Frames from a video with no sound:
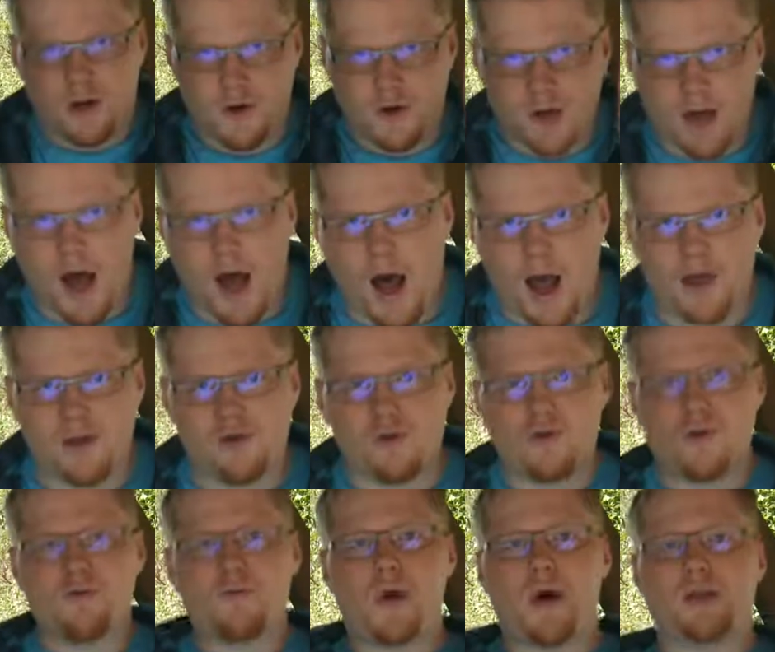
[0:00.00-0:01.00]
You're not.
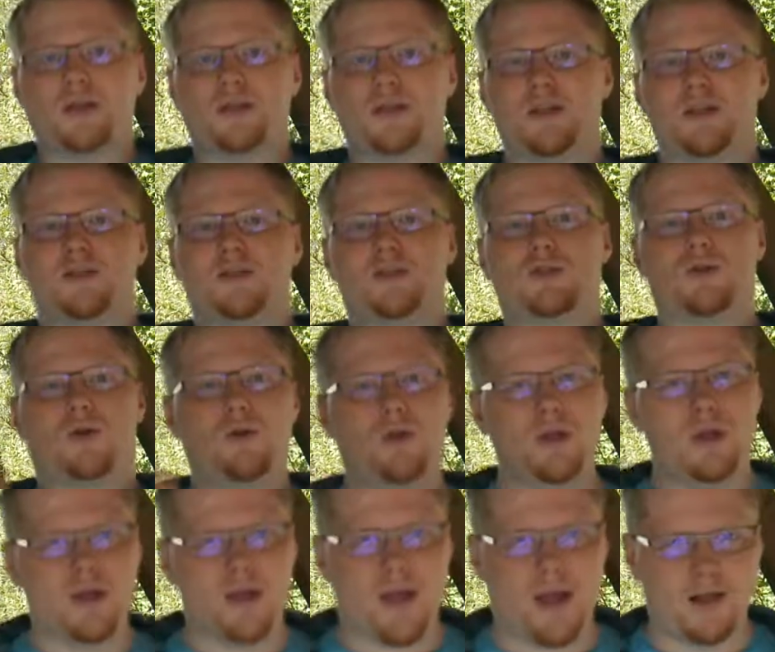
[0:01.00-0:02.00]
You're racing
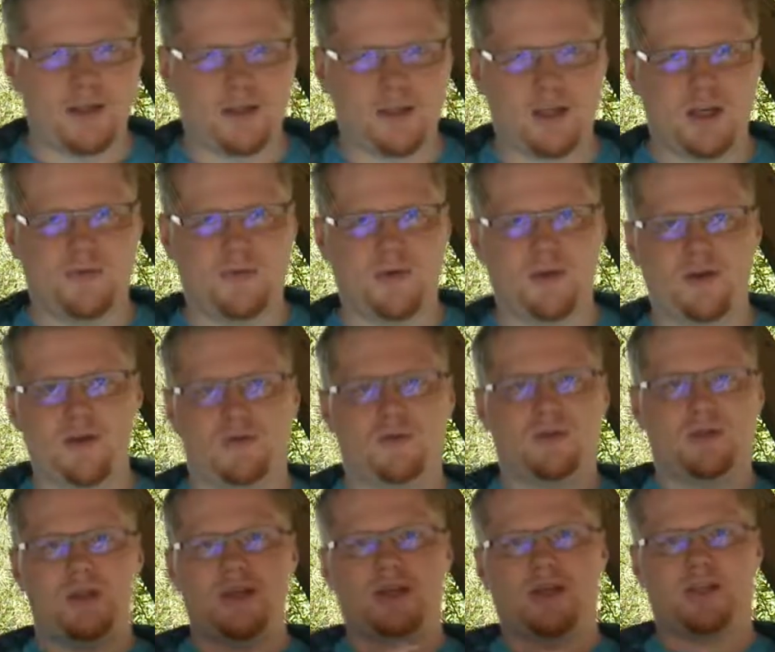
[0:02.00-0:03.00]
solely against
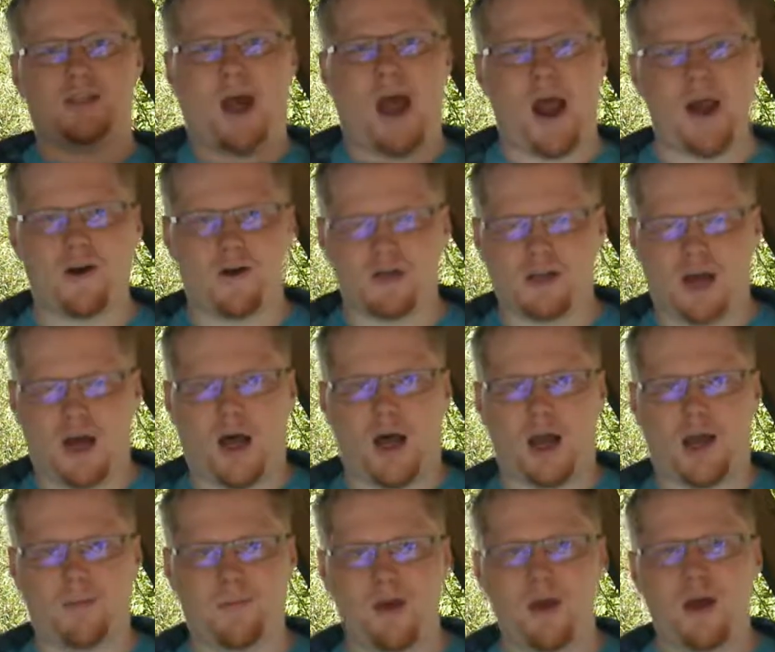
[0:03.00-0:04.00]
CPUs the entire
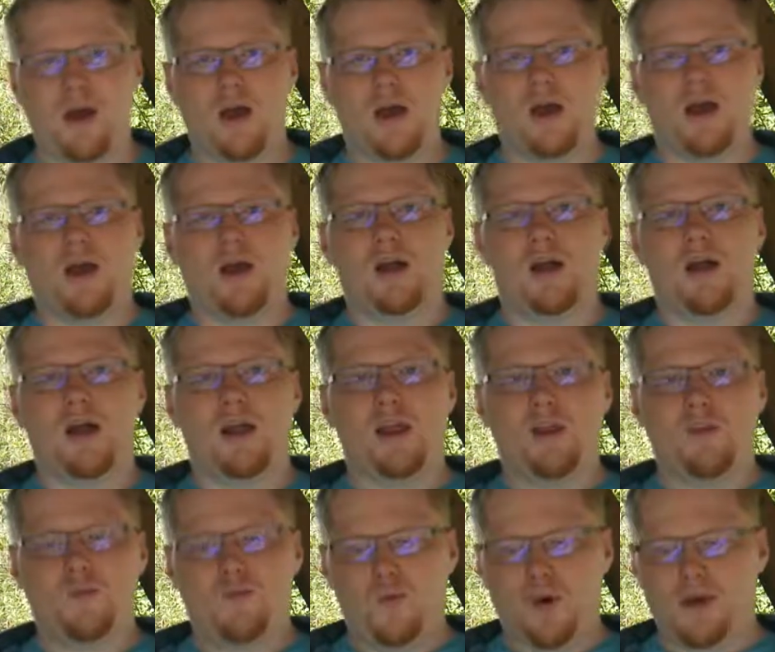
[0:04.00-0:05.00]
time.
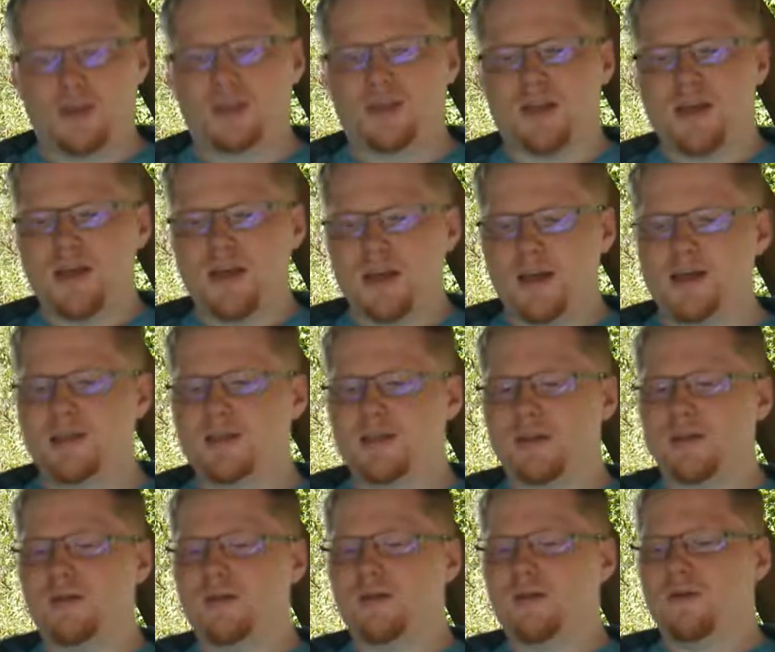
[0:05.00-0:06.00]
Which is,
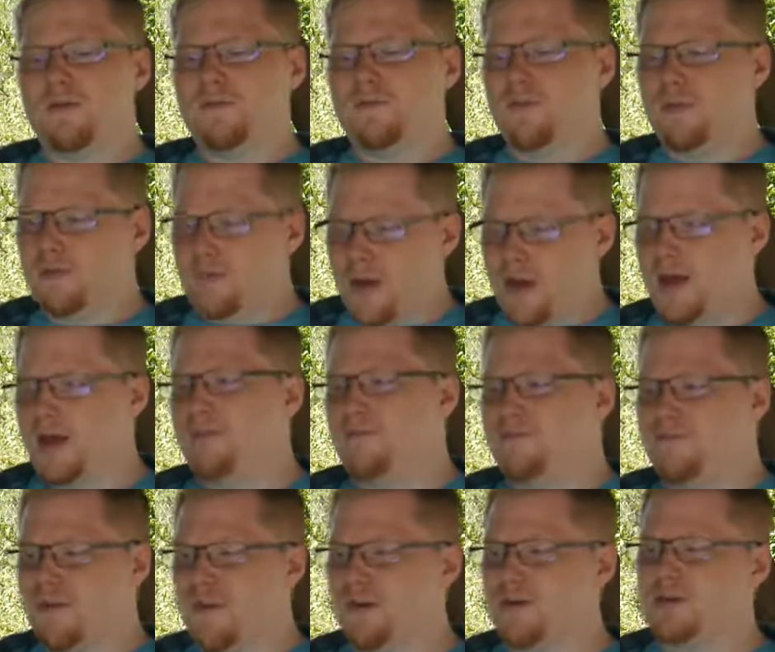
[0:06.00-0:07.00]
for me,
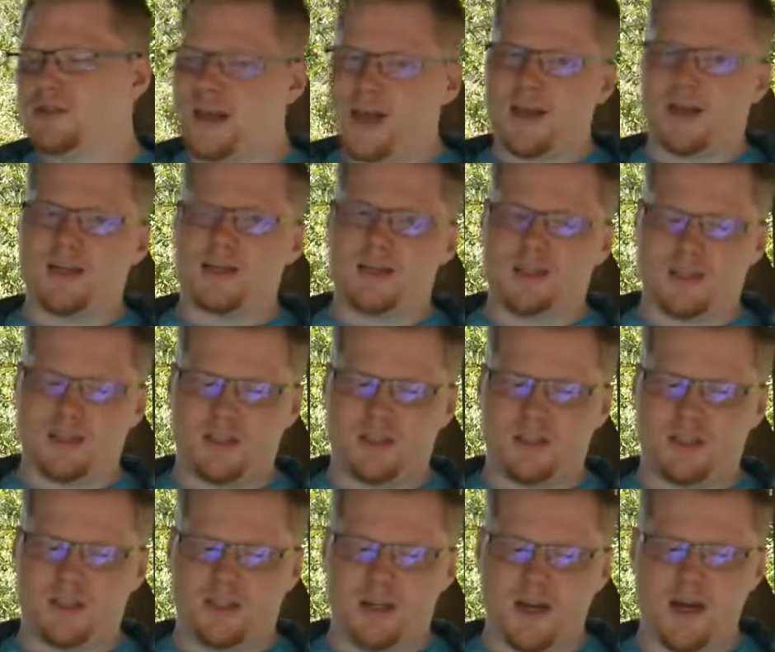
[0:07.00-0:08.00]
feels like it's
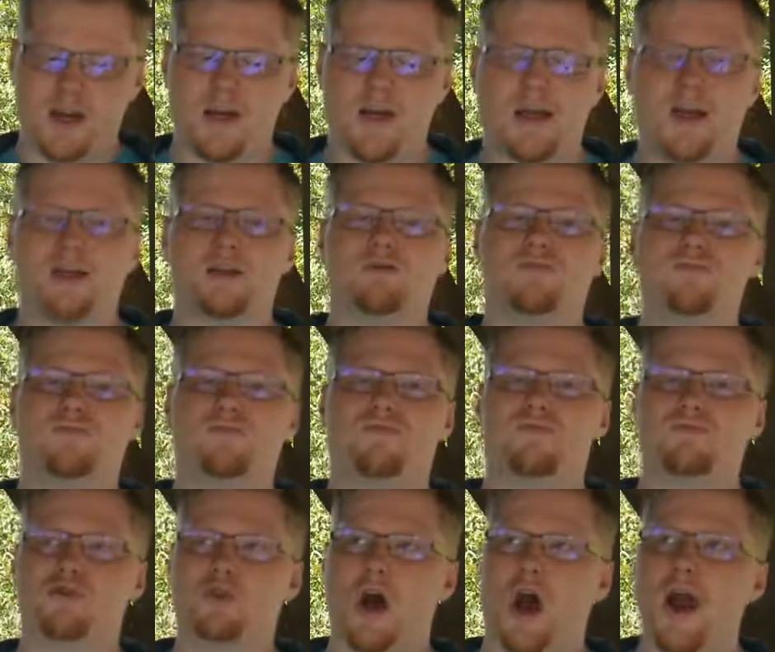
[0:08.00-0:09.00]
cheating and
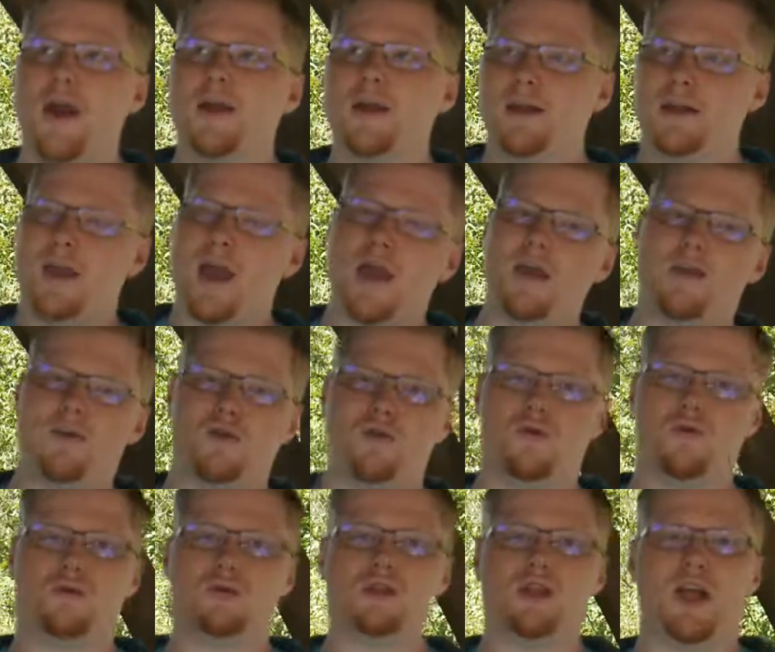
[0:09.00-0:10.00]
trying to get
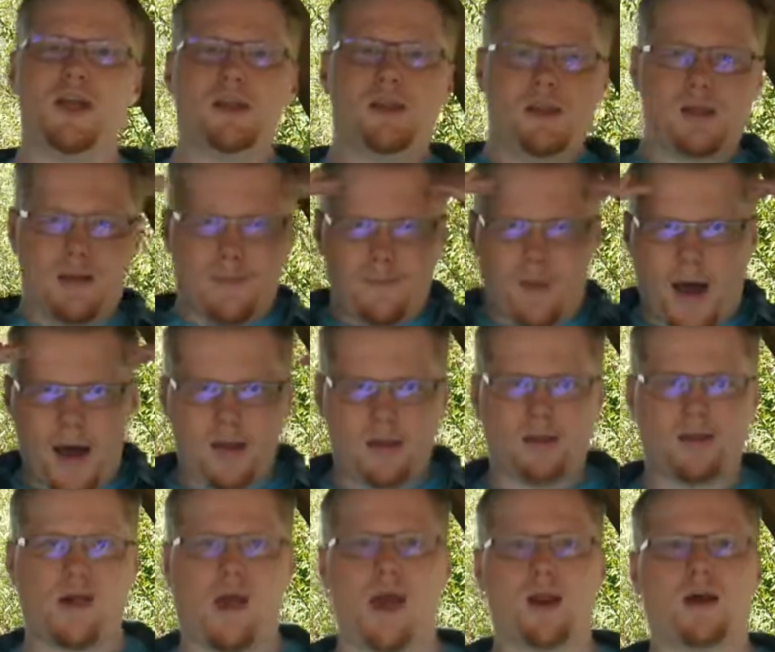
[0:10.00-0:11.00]
you into the
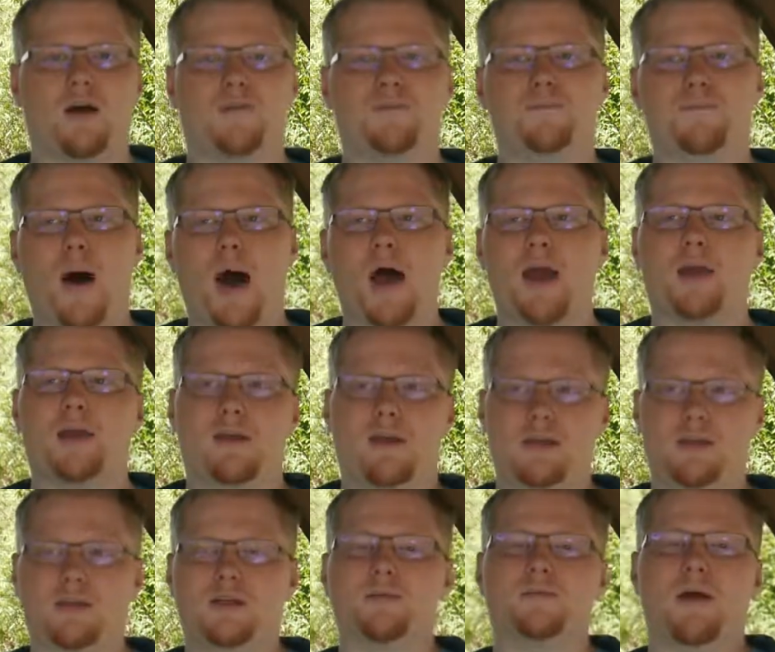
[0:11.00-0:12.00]
mindset of buying
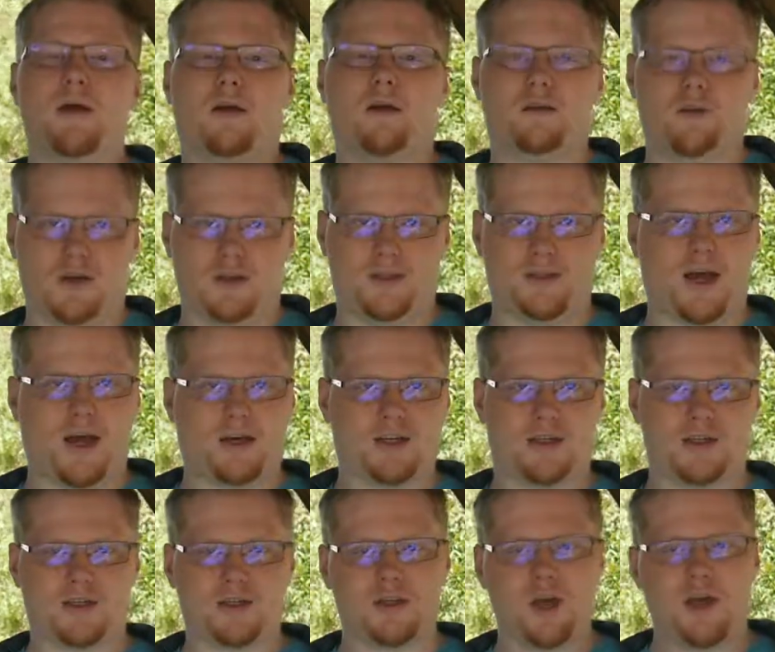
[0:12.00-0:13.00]
into the microtransactions.